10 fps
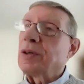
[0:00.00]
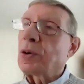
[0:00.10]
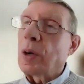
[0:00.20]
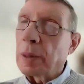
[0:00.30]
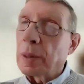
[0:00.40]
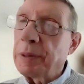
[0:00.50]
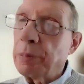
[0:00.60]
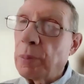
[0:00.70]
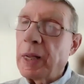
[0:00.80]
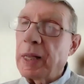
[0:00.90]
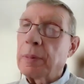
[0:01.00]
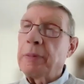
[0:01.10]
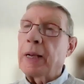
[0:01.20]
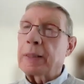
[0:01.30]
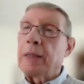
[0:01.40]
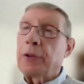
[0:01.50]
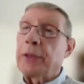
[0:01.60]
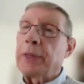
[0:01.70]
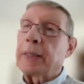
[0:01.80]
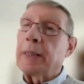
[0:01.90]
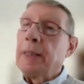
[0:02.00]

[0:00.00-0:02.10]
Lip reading: caught up in momentum, that kind of thing.